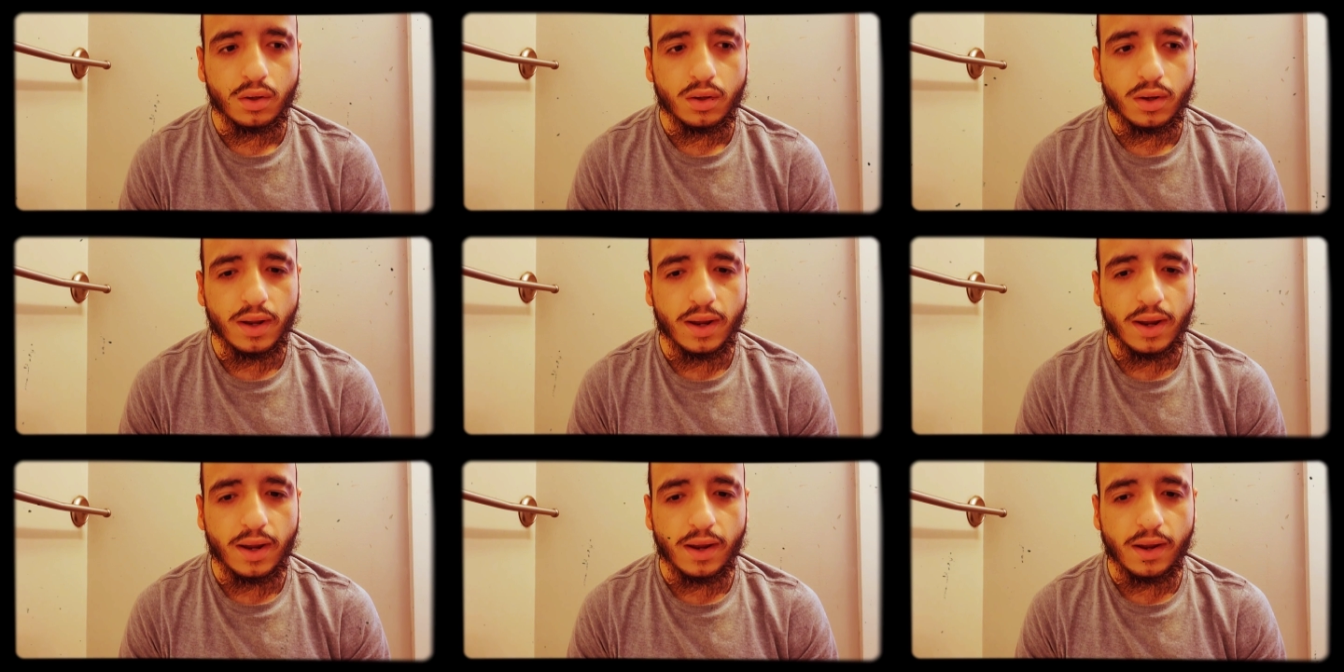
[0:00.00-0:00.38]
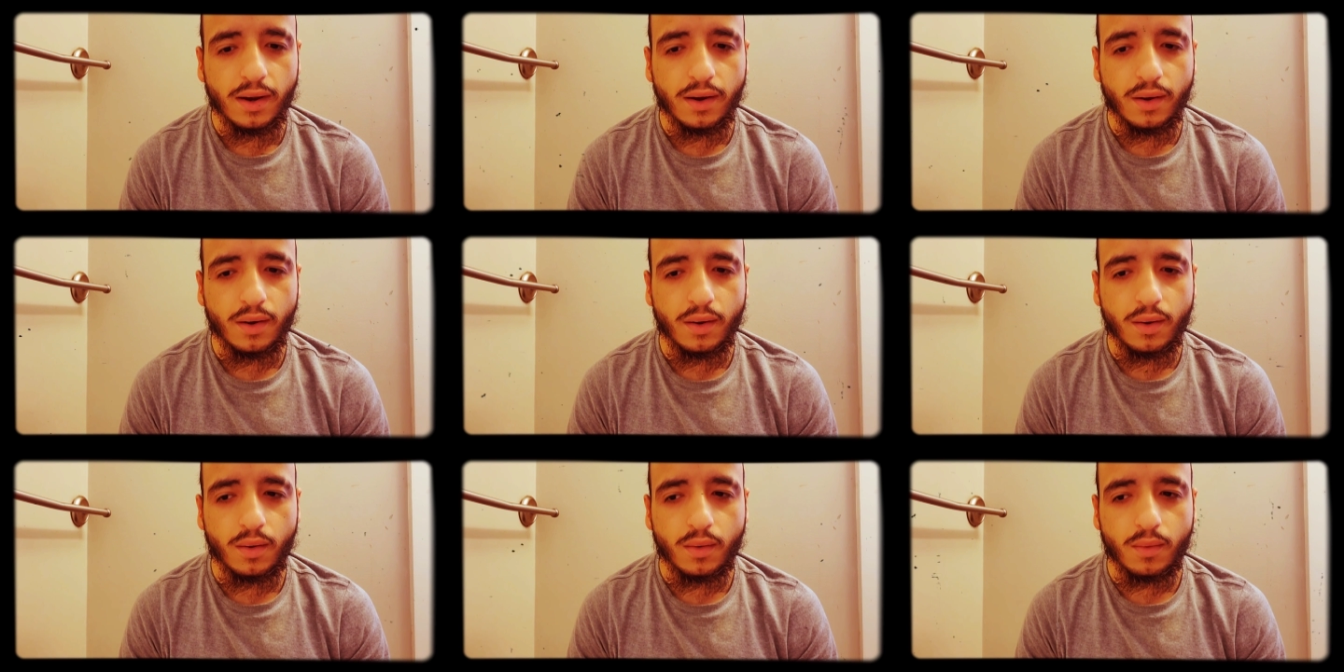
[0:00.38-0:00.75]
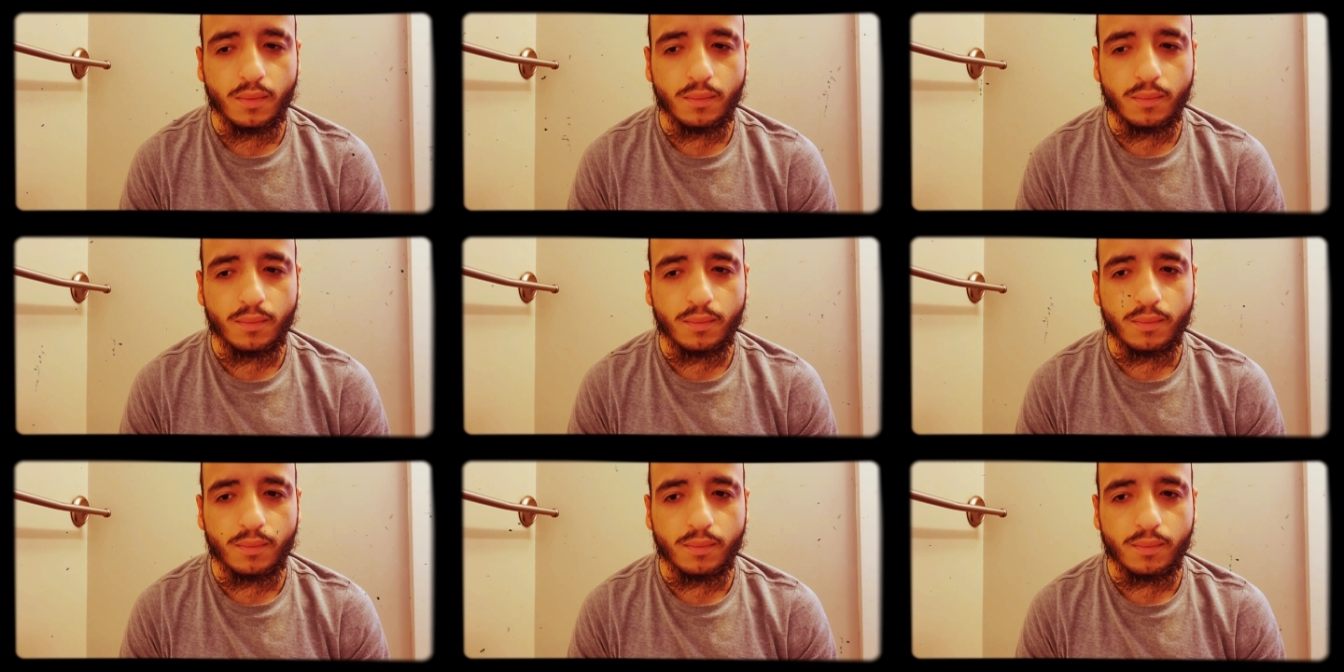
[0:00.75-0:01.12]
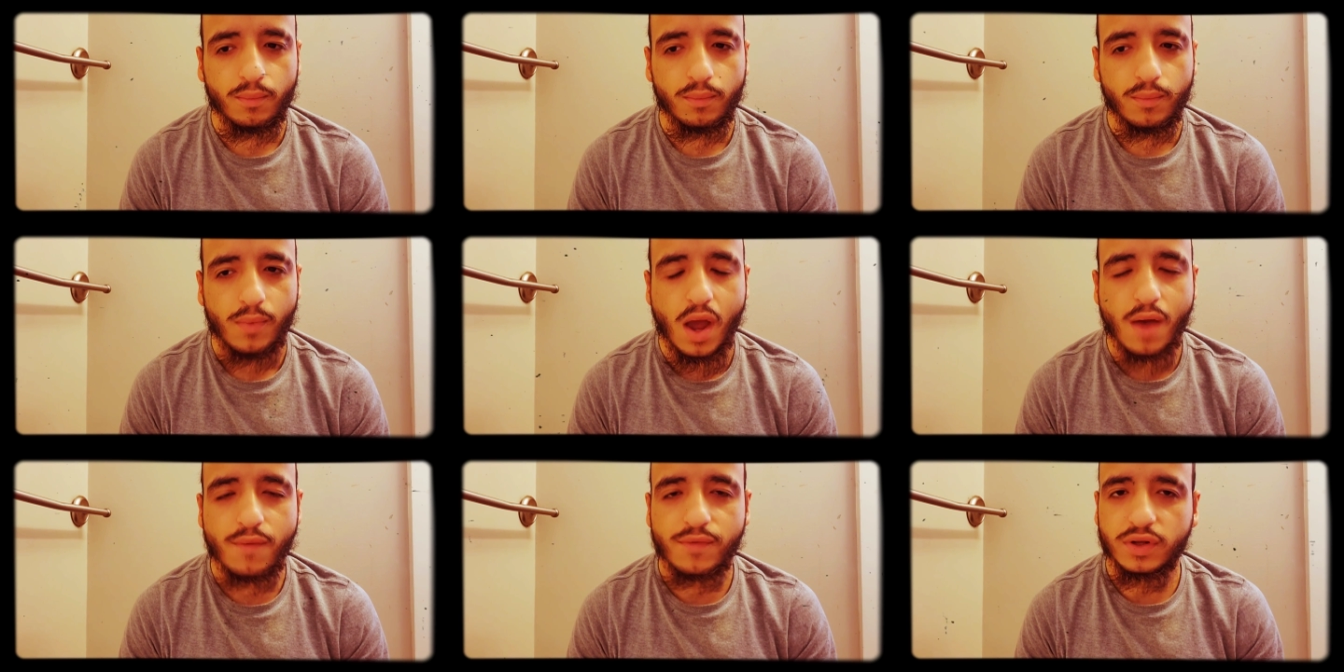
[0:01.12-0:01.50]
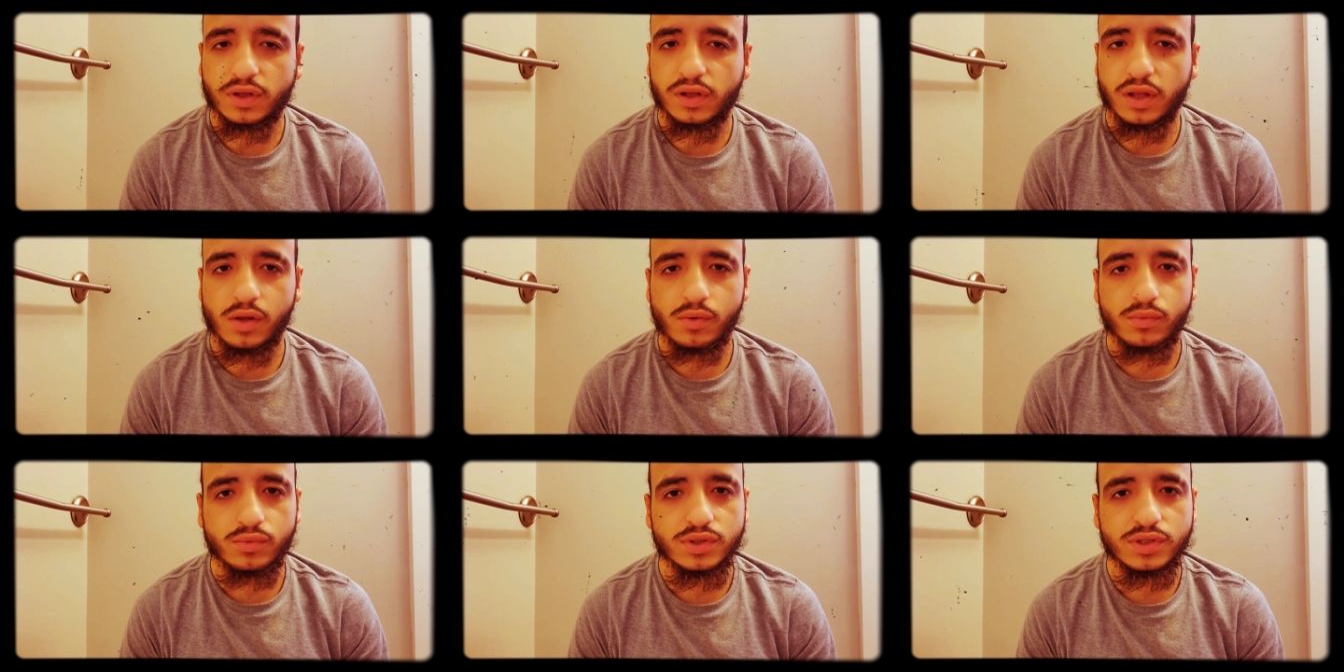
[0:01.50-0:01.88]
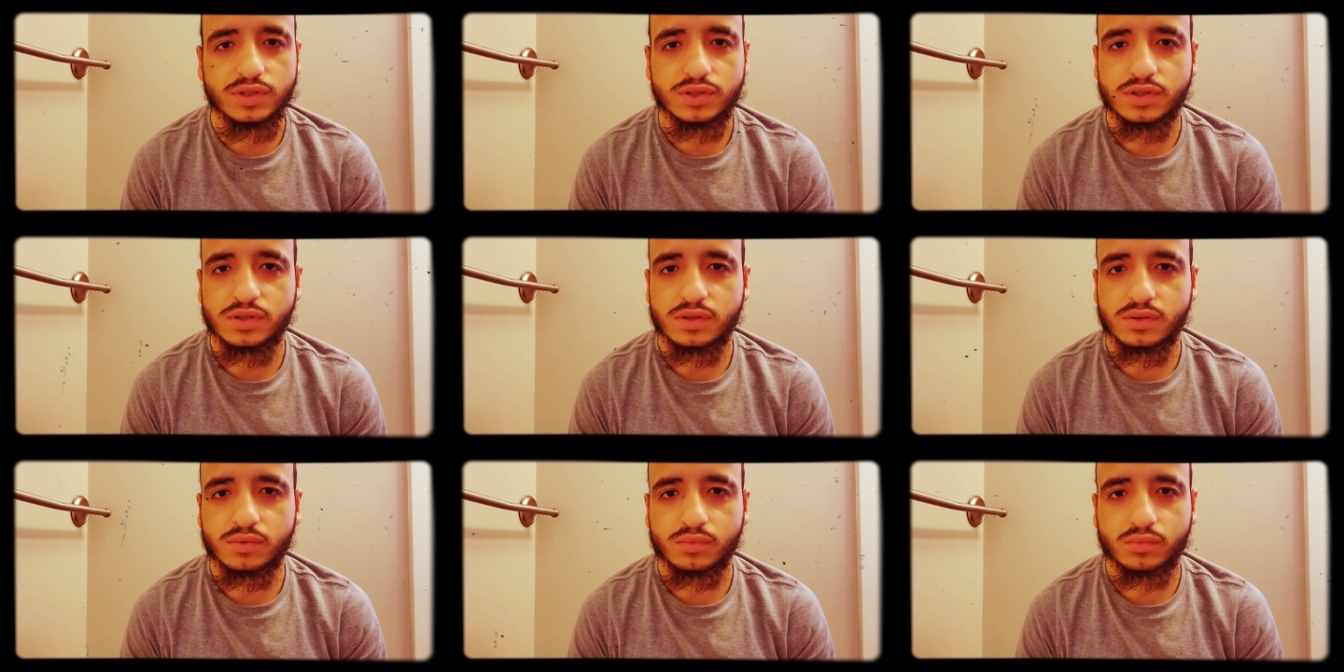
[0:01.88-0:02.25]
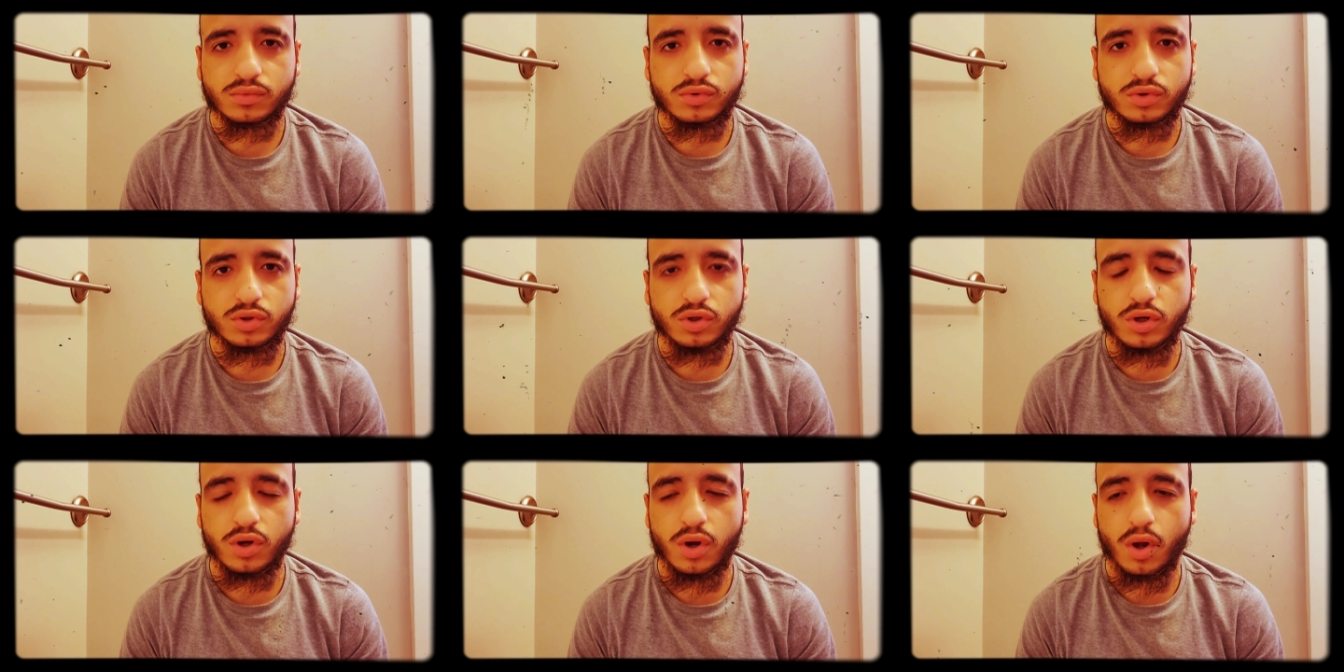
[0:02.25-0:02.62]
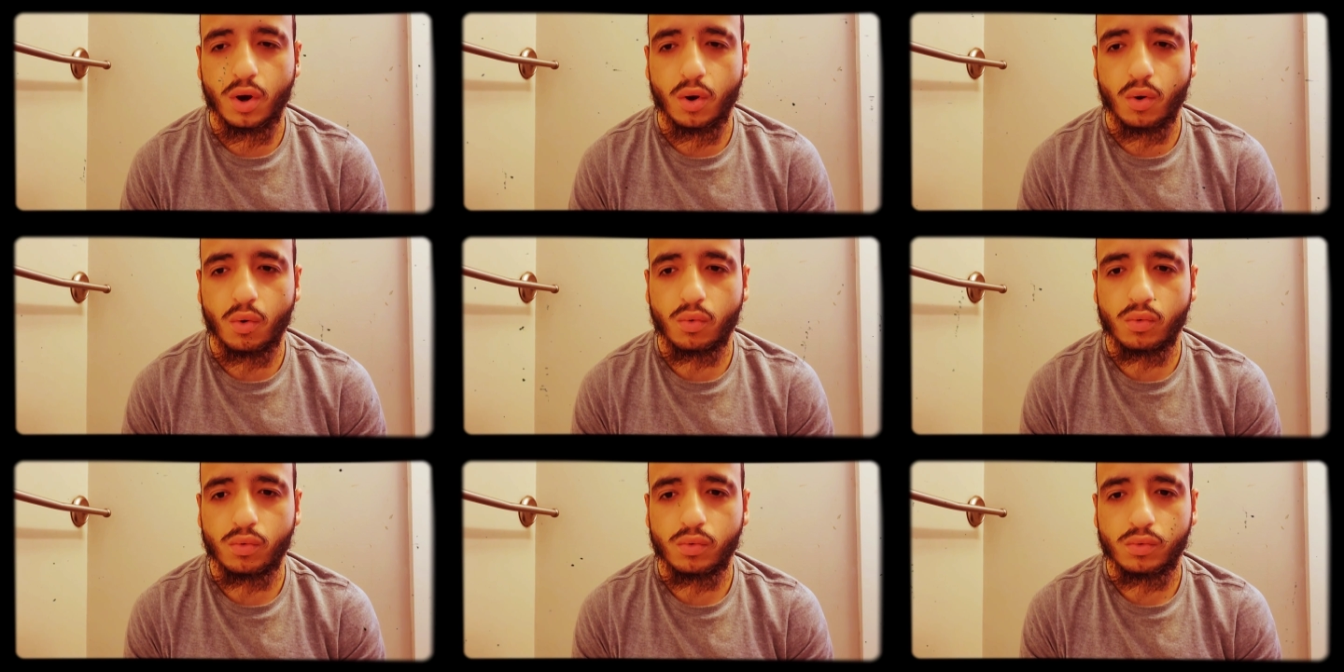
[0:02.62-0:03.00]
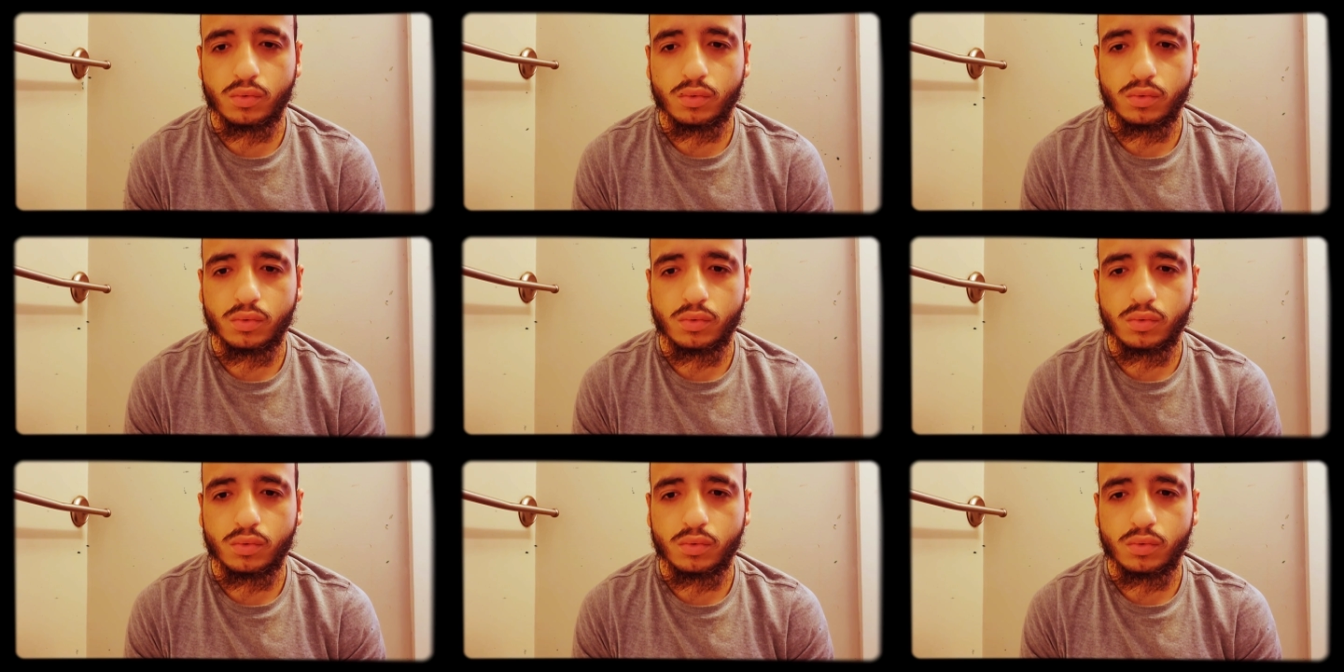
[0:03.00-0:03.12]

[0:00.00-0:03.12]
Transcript: and um, everything was you know